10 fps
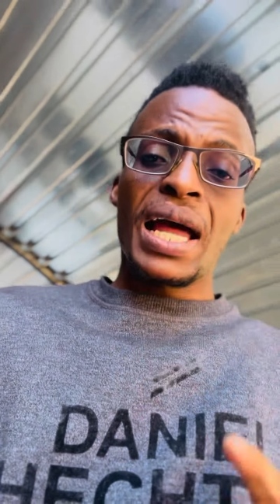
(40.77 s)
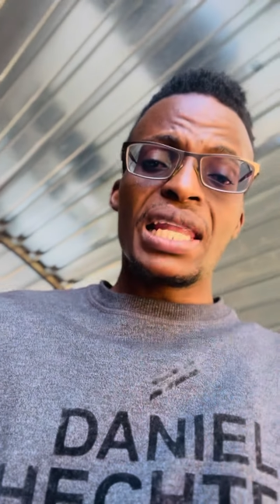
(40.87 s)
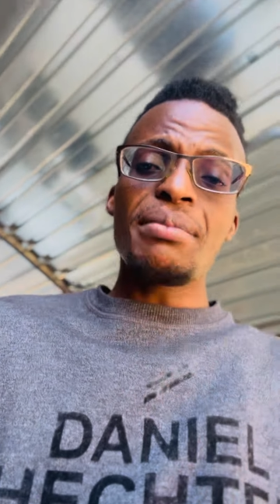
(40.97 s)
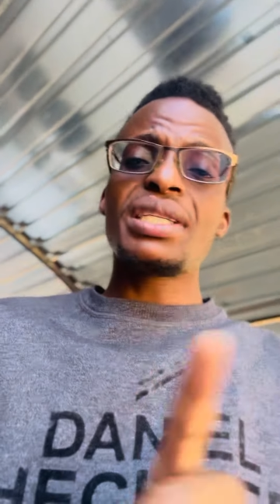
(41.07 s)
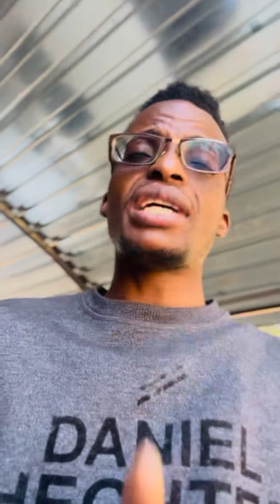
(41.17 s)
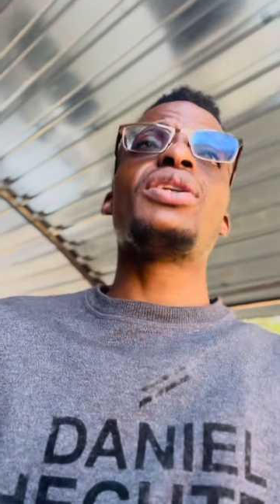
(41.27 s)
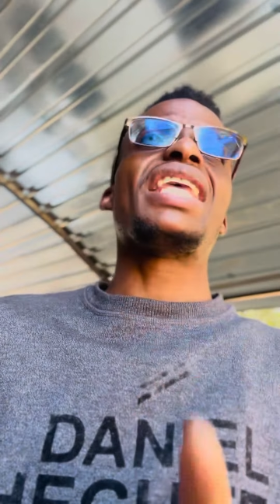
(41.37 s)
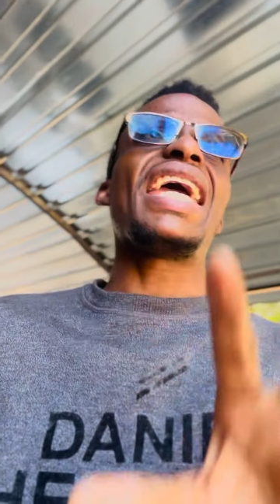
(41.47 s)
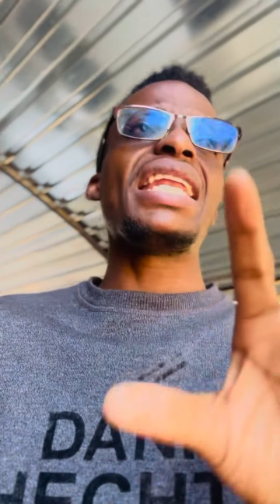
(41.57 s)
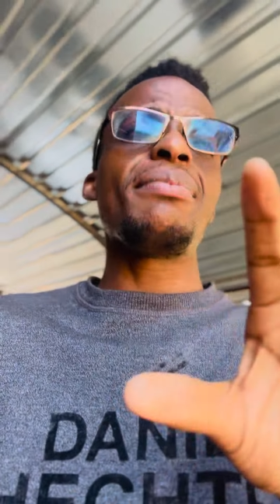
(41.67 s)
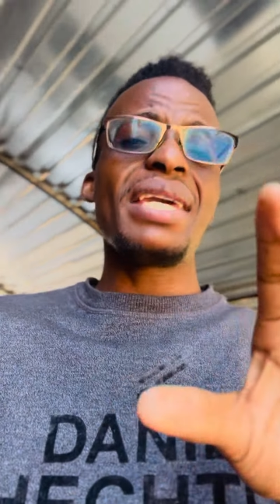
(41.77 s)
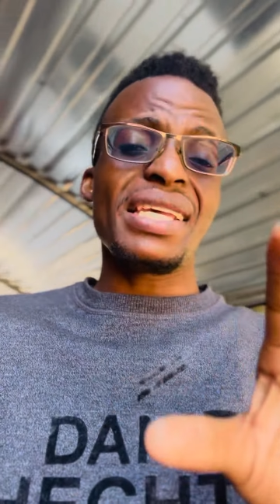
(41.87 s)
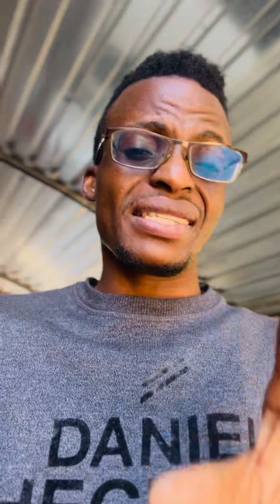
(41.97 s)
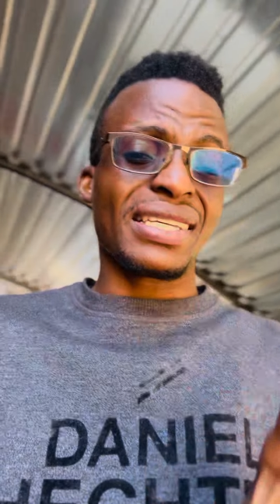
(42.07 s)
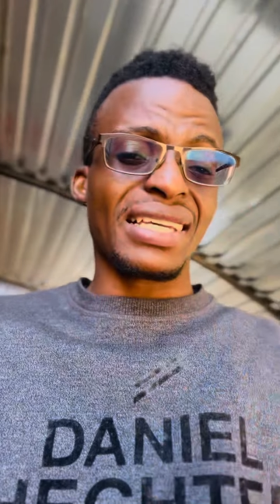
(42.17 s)
Let me tell you, the enemy
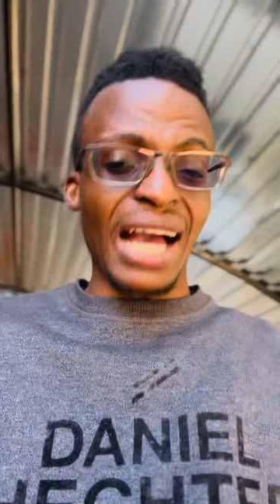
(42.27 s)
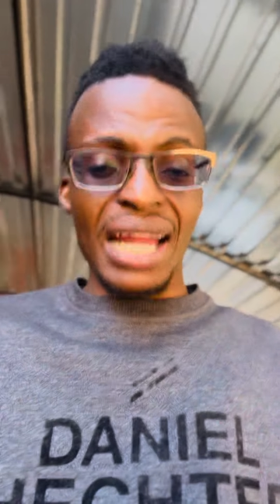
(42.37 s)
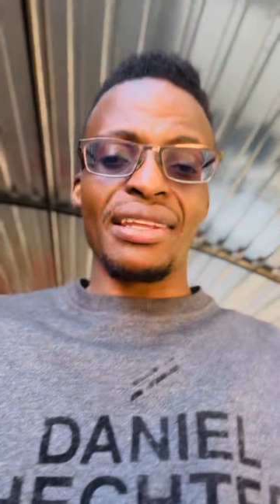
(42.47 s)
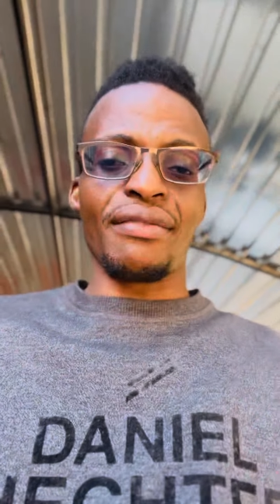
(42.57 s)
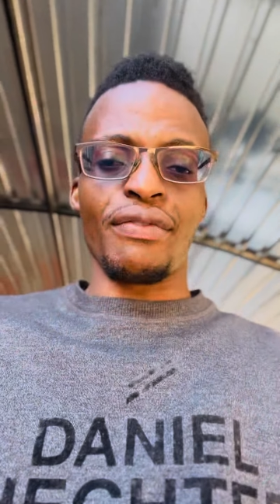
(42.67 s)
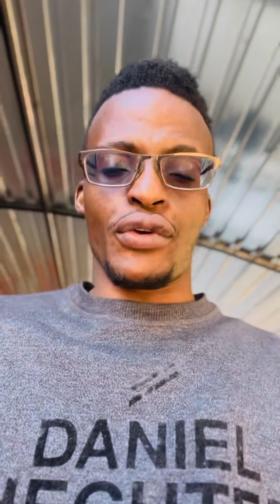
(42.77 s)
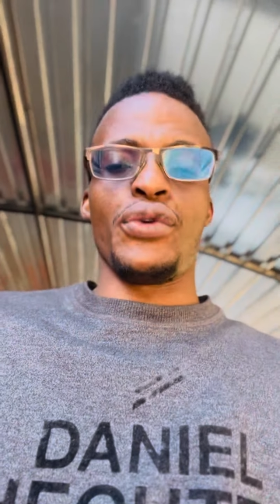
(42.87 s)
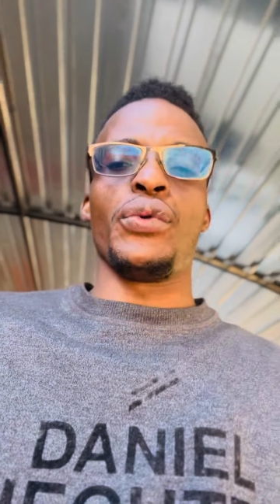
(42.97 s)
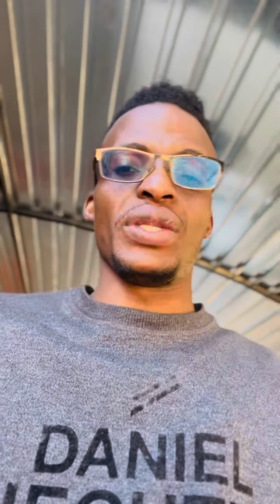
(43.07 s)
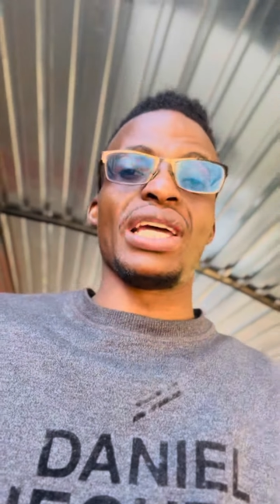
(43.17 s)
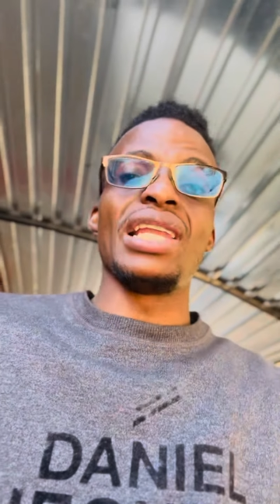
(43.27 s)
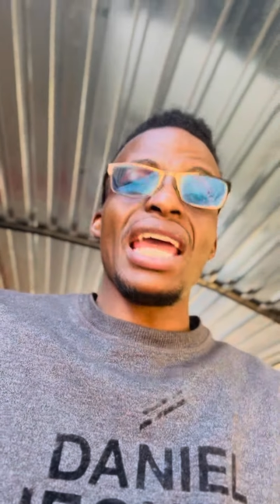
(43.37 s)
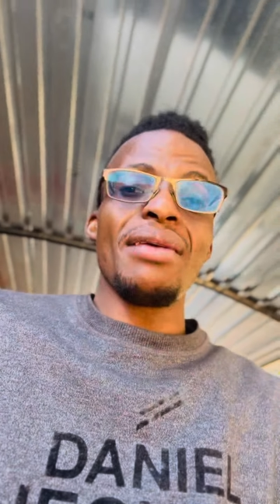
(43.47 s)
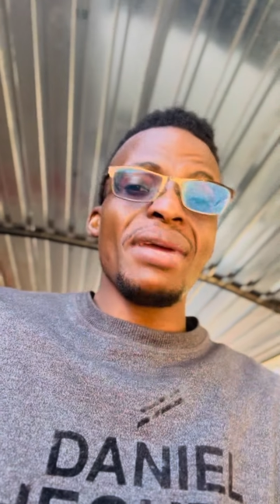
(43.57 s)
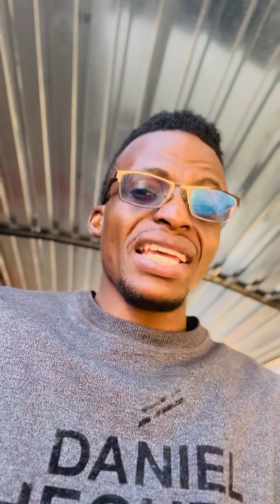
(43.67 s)
is gunning for you. The
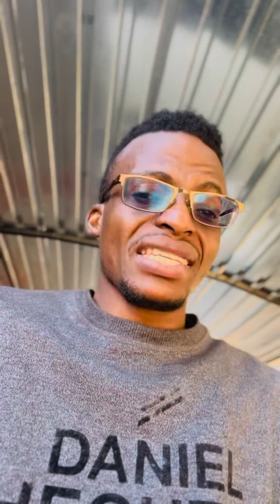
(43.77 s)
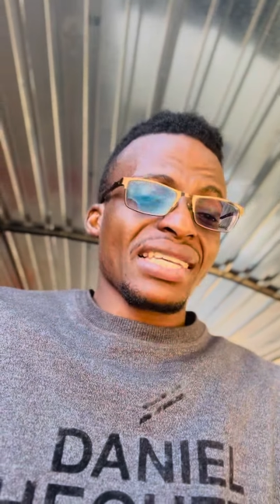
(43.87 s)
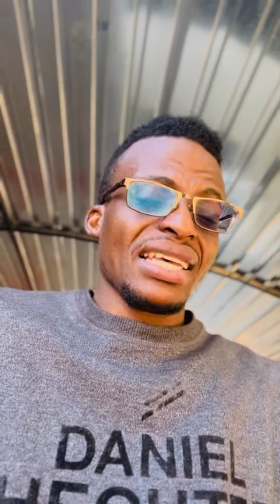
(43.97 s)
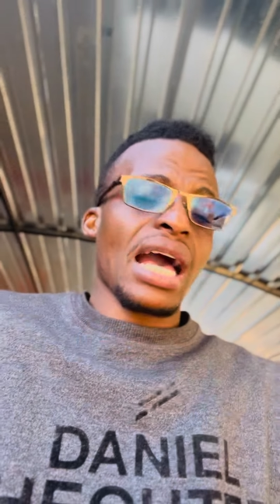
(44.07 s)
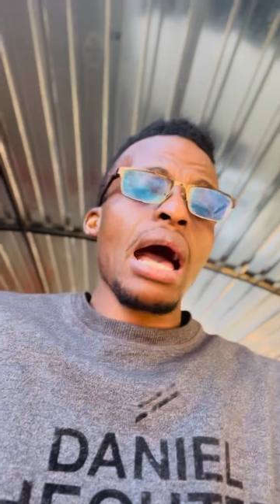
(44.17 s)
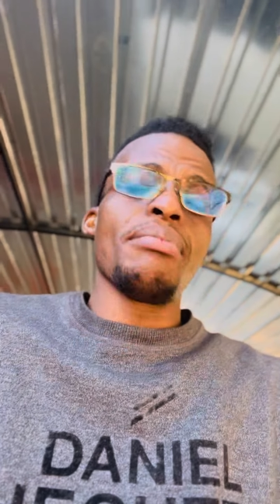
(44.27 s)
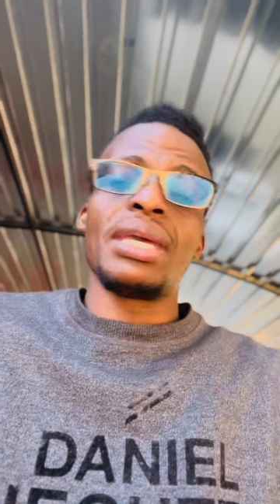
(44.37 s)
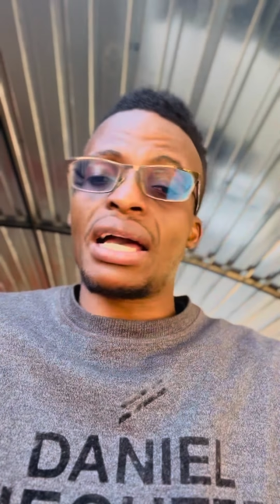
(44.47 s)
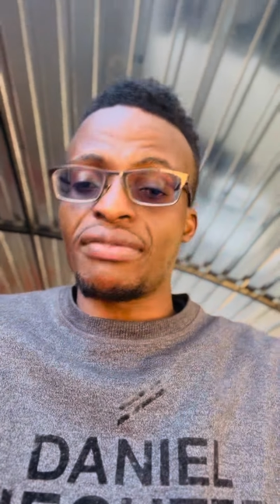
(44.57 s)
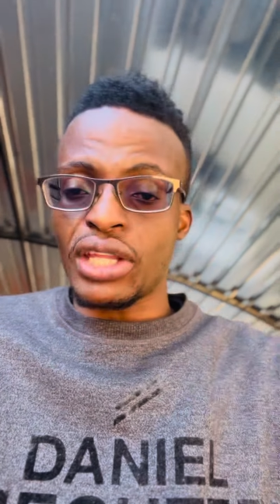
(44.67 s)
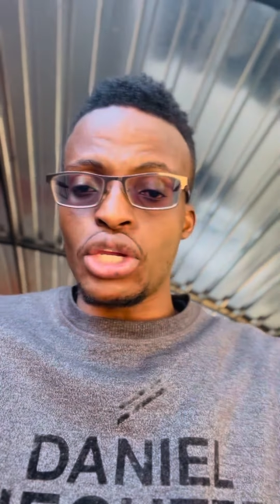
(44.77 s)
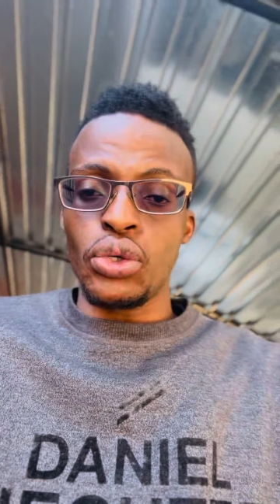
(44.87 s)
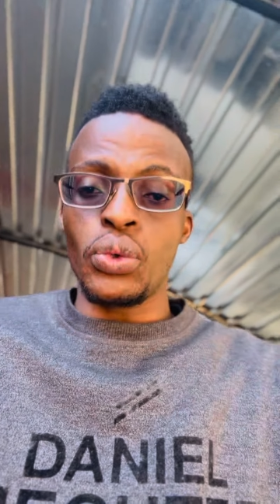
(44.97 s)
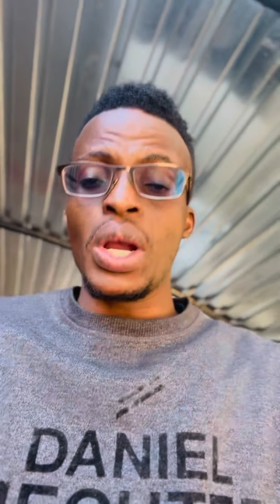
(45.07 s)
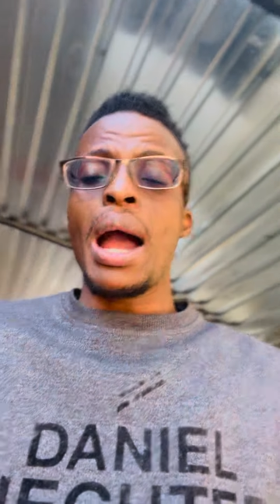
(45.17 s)
enemy is coming after
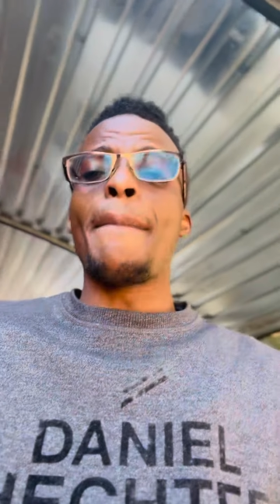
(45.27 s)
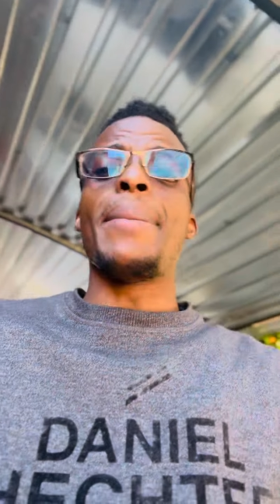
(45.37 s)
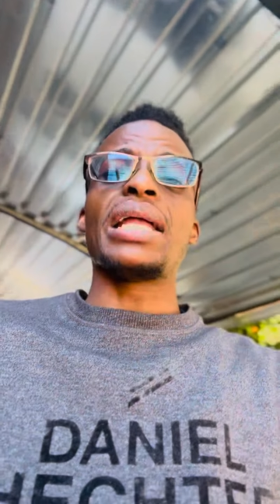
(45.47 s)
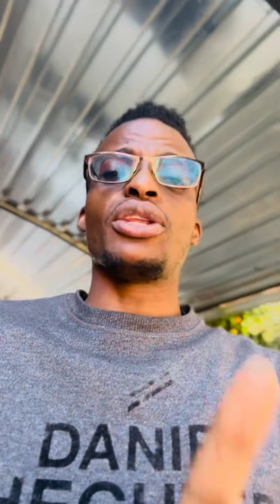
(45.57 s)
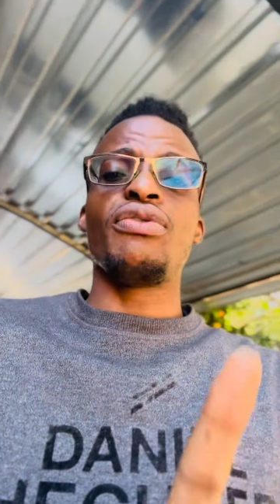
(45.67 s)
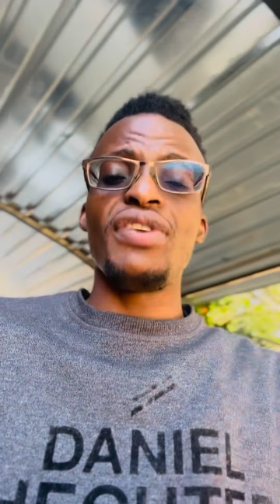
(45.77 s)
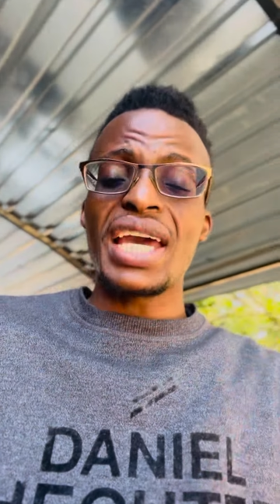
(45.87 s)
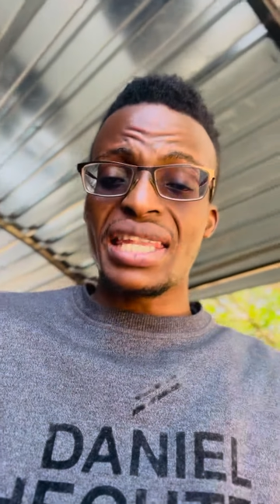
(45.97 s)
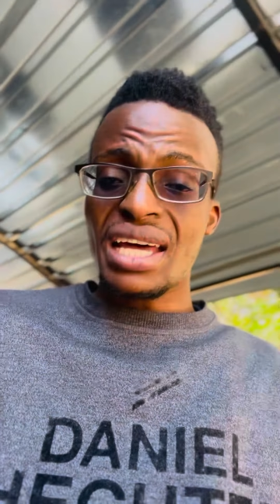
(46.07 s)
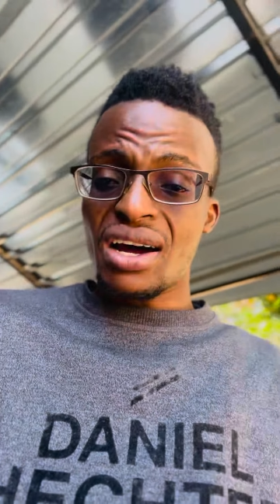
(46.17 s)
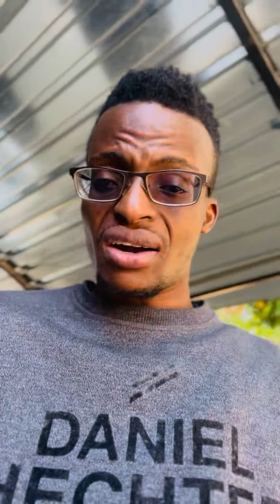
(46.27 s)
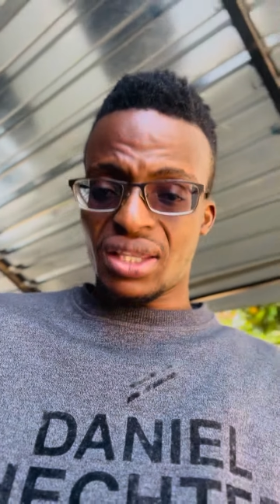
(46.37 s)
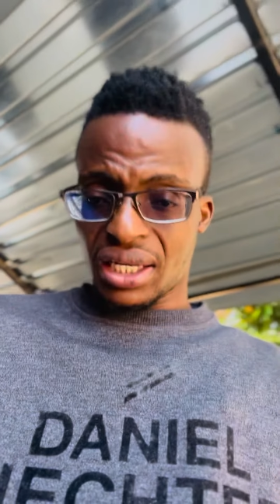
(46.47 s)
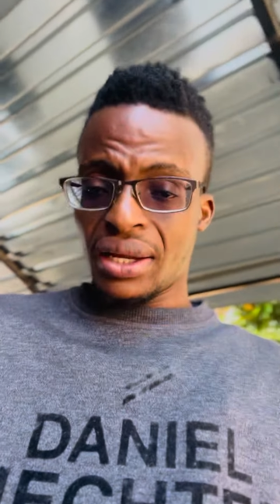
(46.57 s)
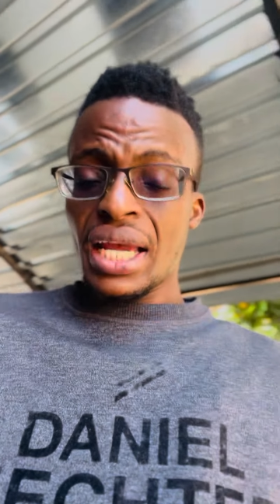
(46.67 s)
you, but fear not.